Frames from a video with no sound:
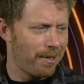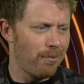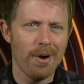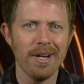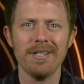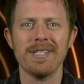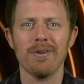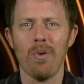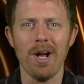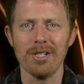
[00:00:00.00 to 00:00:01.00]
why are you
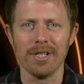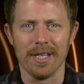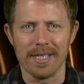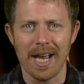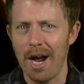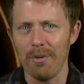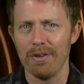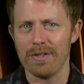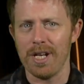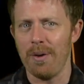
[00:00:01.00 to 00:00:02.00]
still watching this? I would
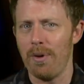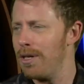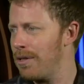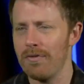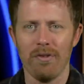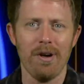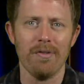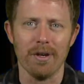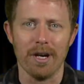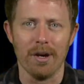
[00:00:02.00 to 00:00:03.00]
have stopped watching
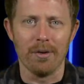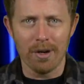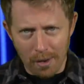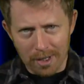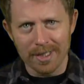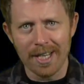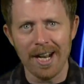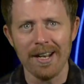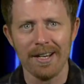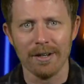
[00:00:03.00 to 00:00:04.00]
forever ago. Go on,
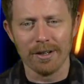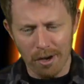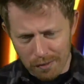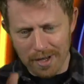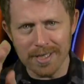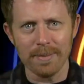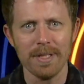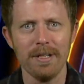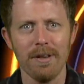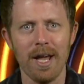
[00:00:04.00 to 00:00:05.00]
get out of here. Go find
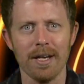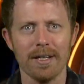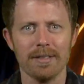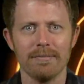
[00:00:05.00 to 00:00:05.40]
something you like.